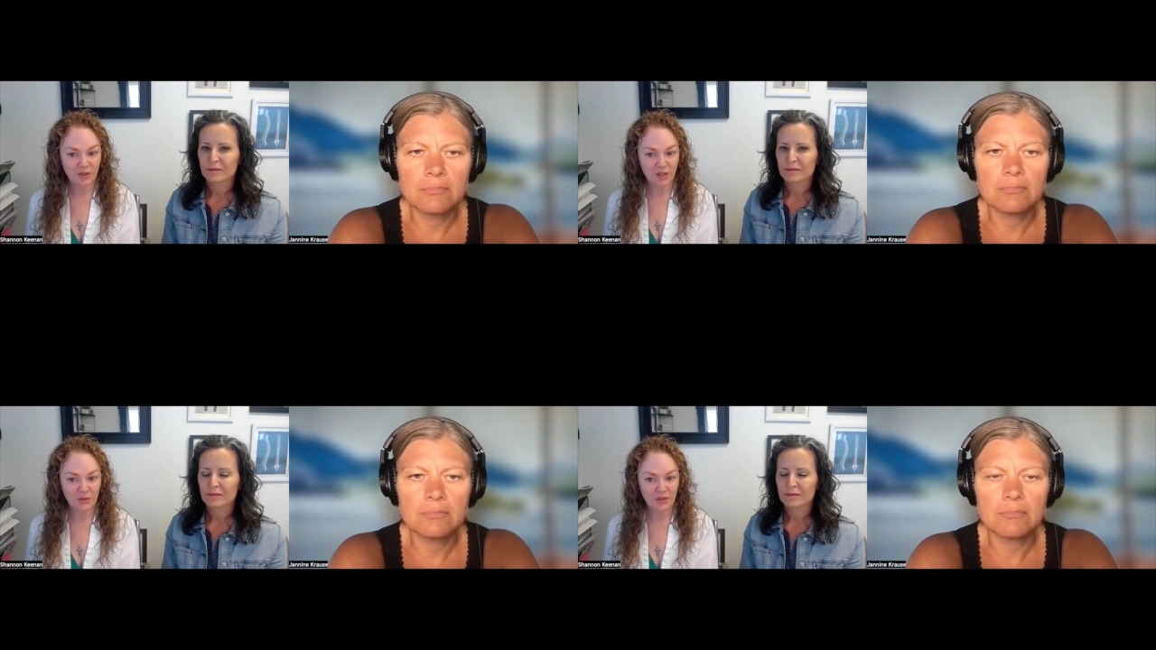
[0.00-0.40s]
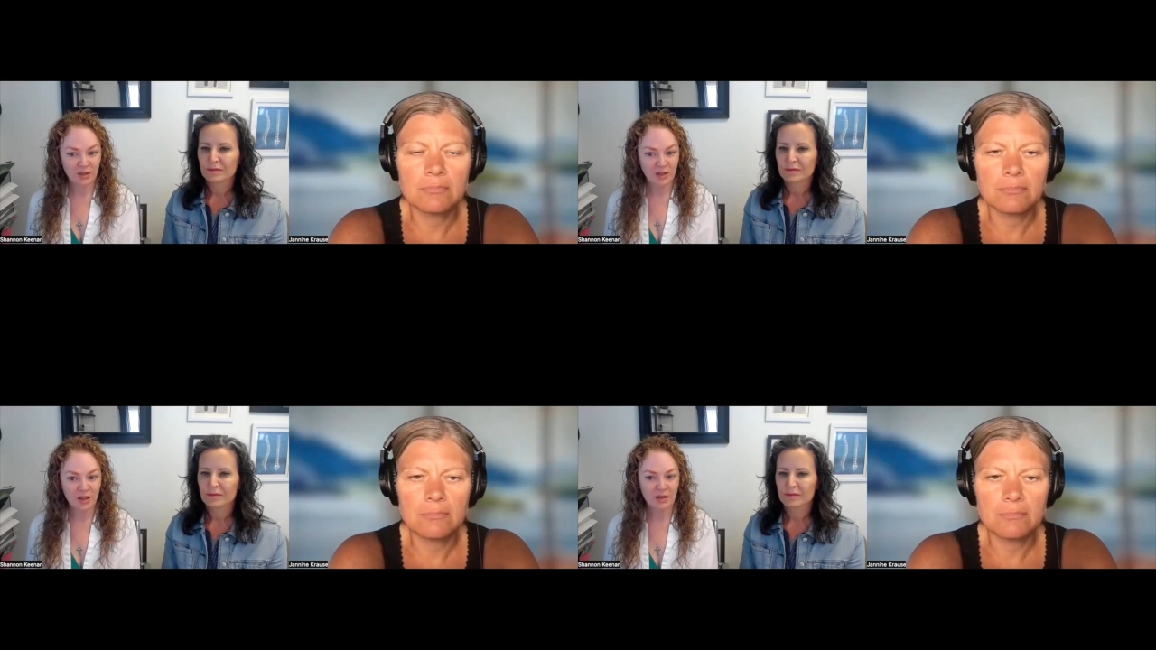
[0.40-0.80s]
Speaker 1: times
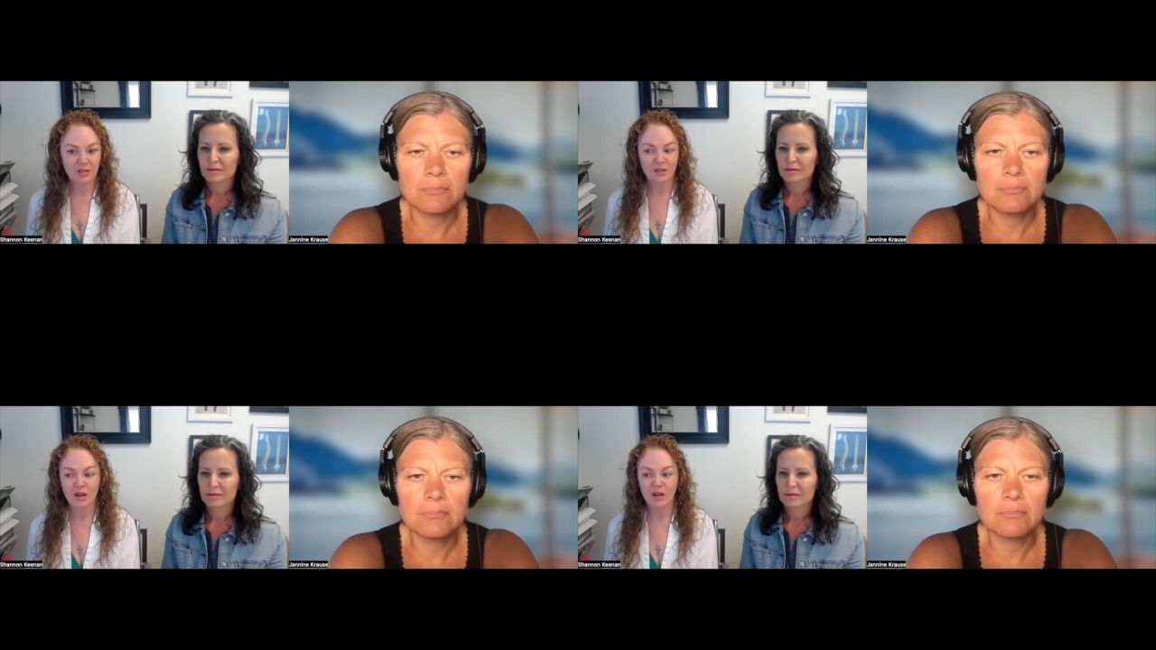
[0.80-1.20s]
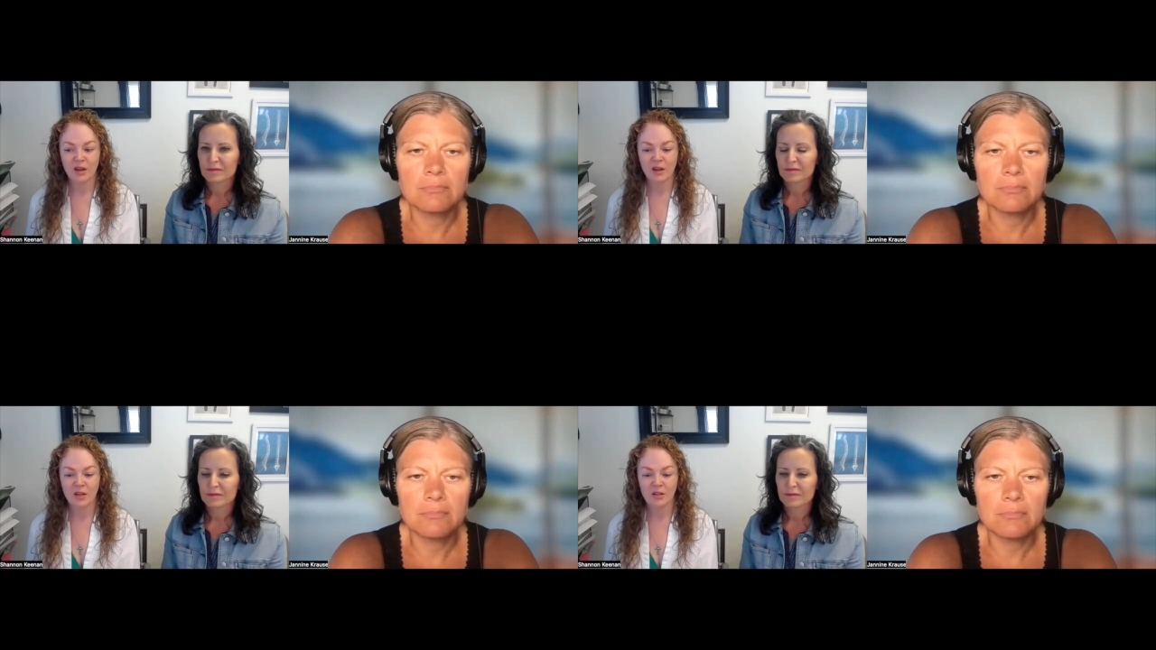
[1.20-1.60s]
at night
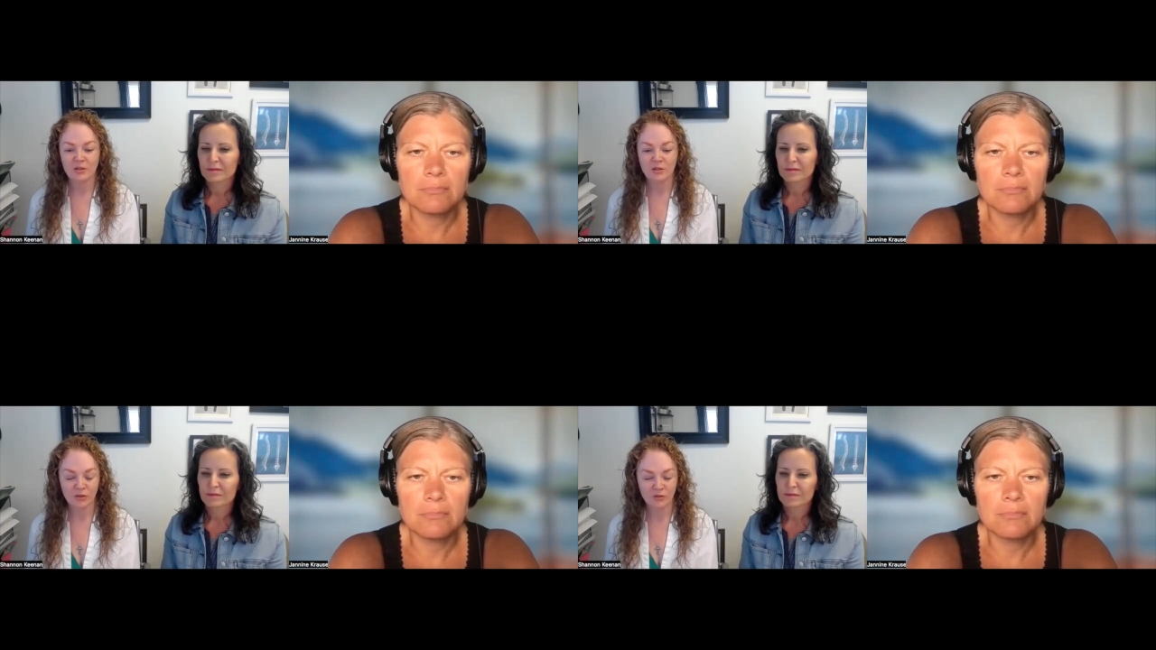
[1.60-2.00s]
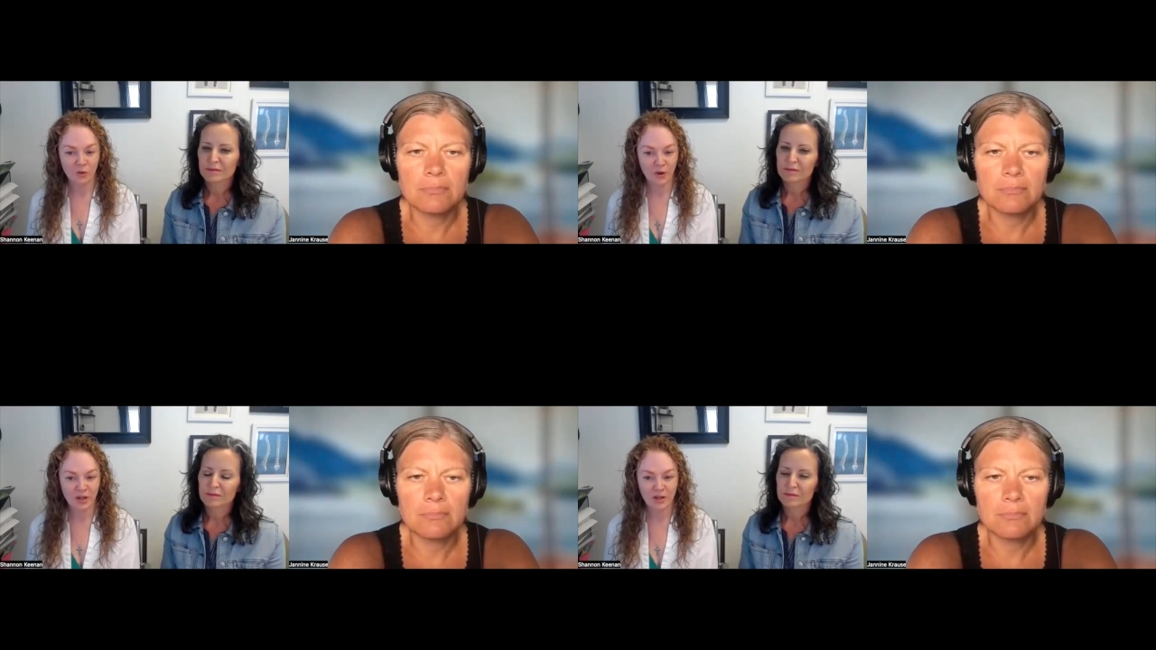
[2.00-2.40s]
to
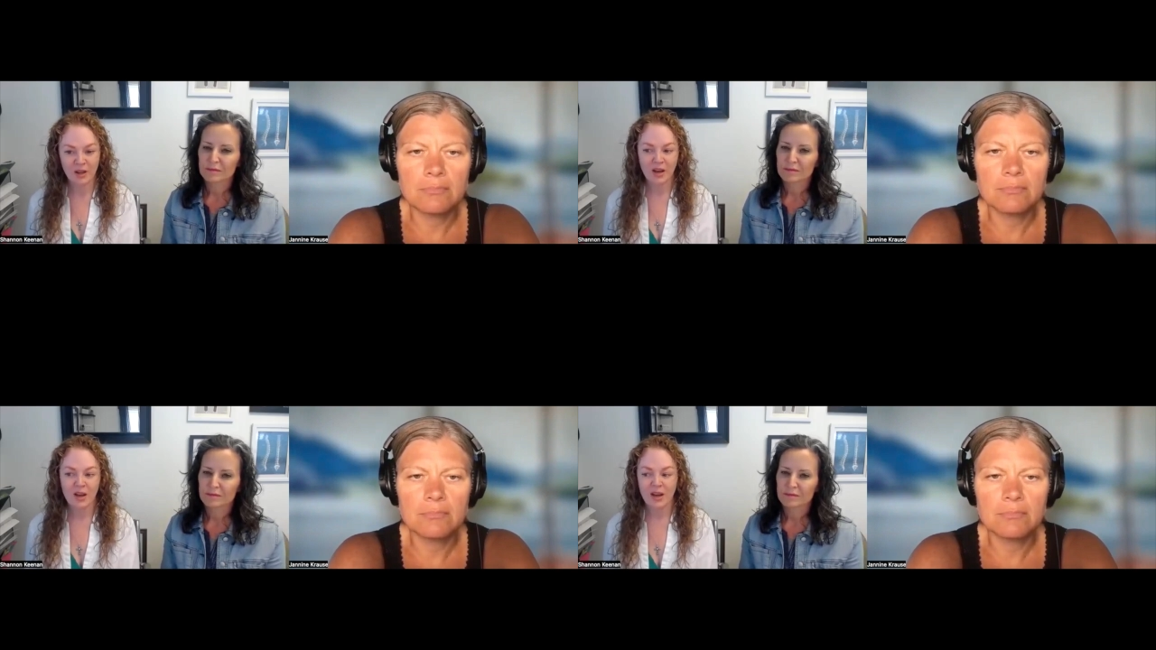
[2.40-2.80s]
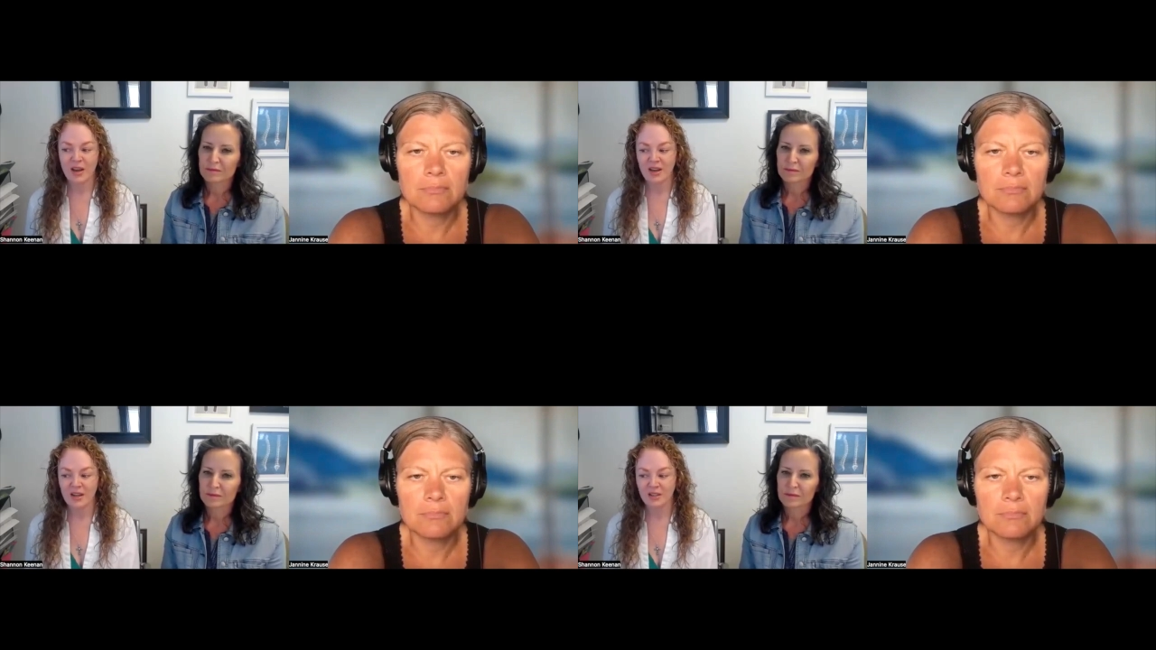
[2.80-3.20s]
void,
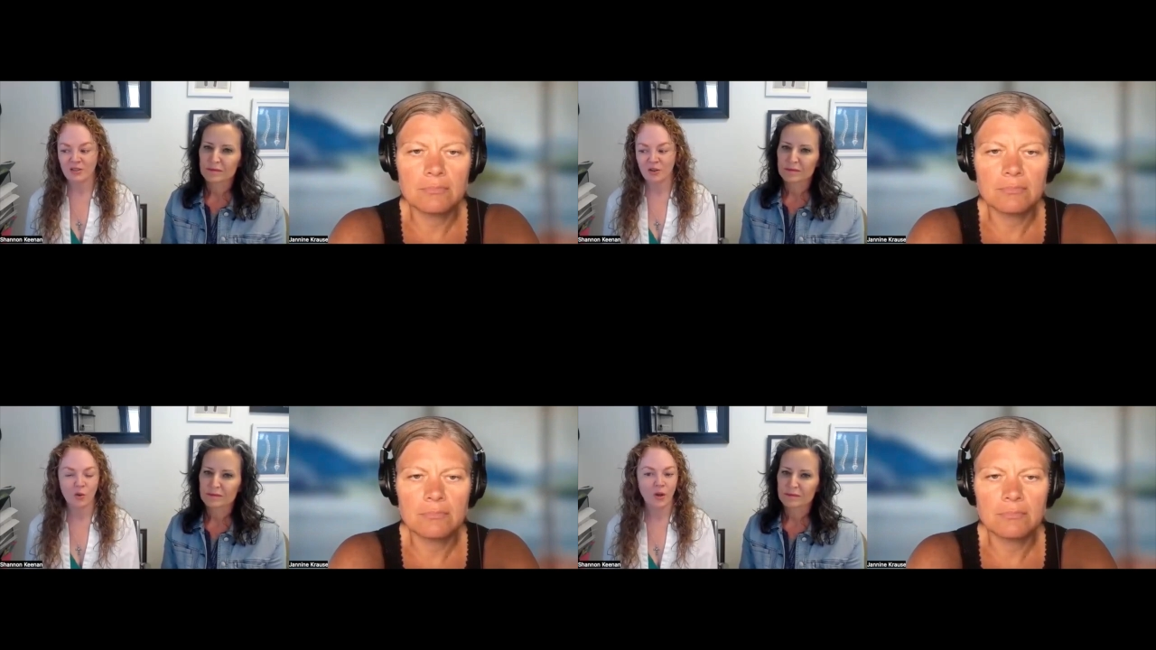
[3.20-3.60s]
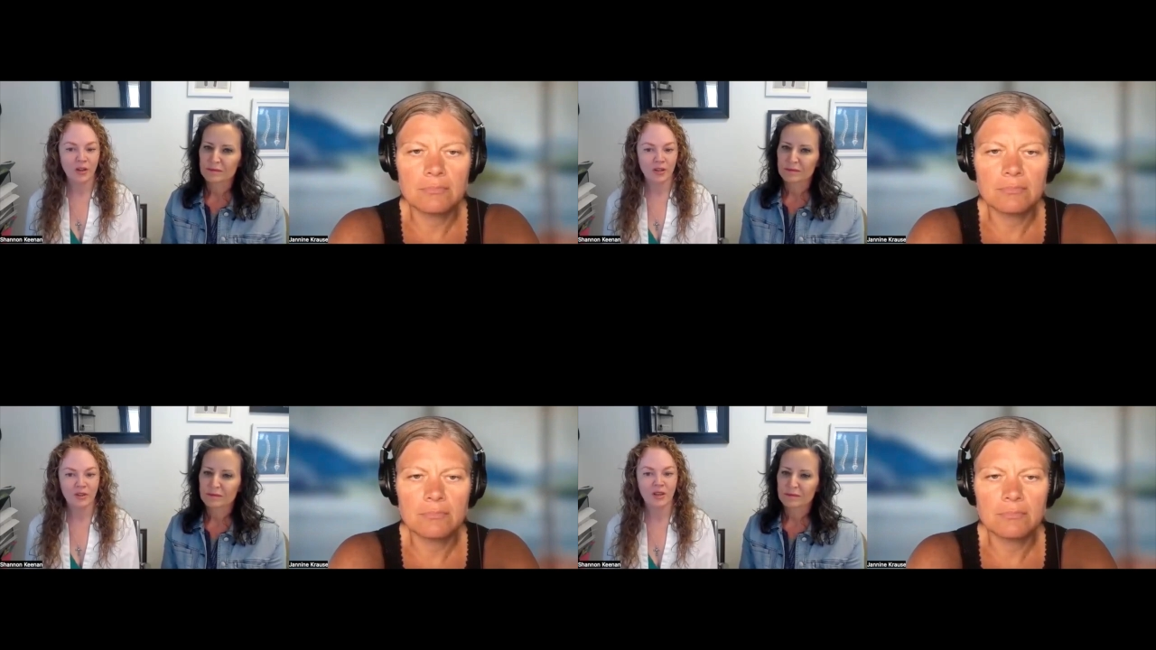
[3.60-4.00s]
and her
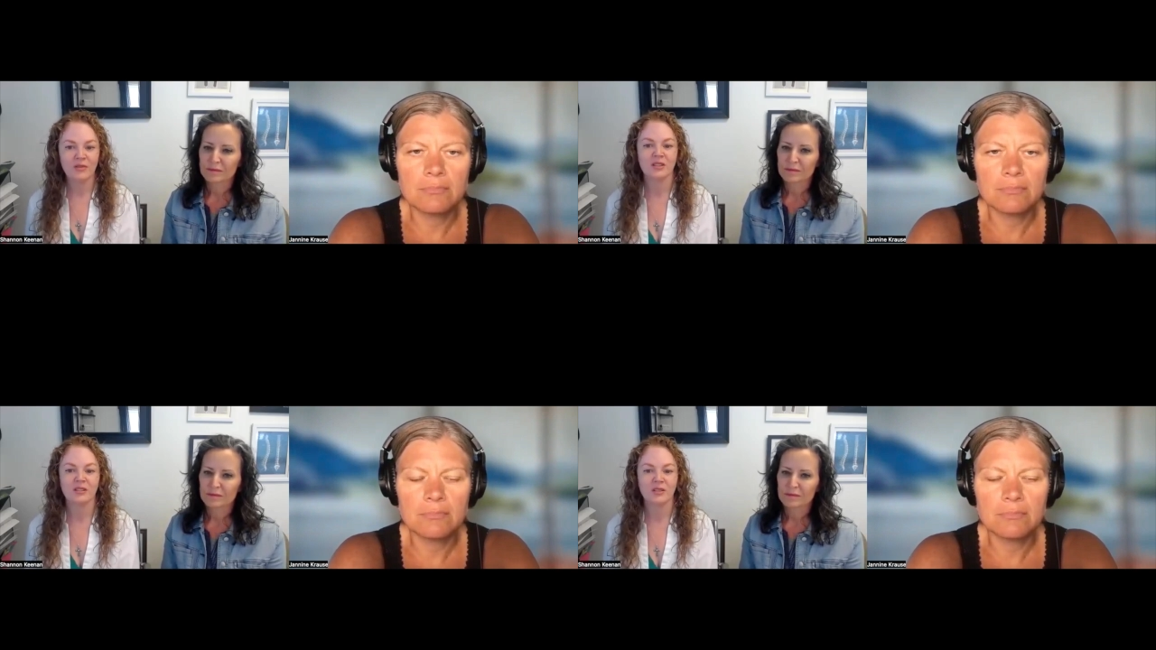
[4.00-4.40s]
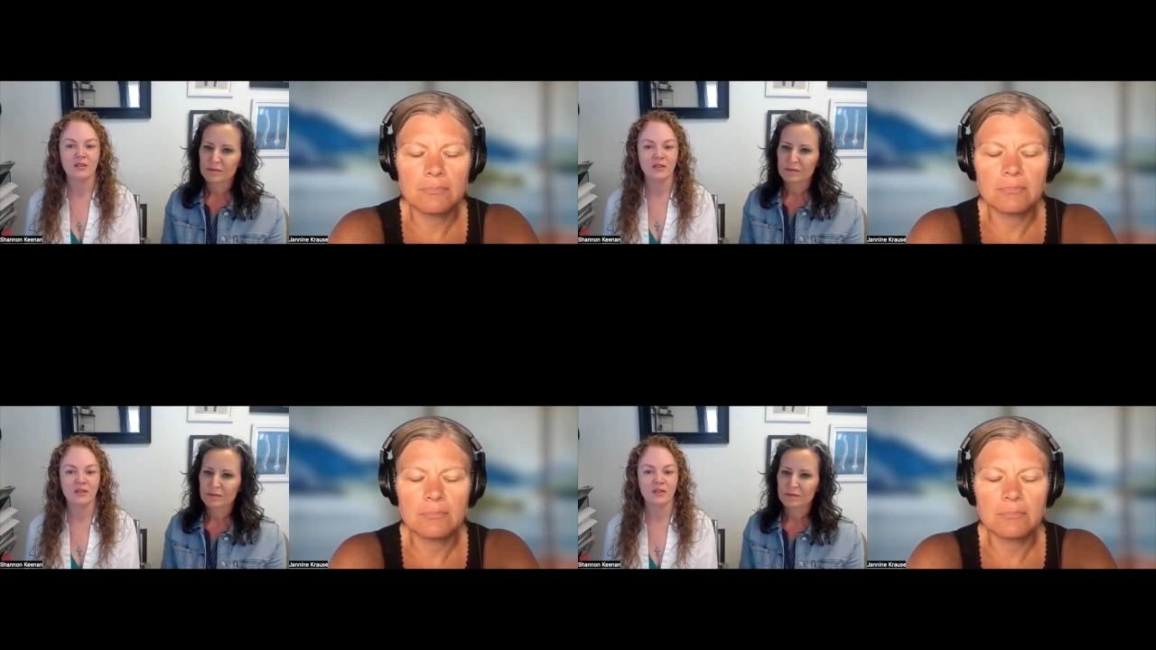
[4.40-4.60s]
quality of life has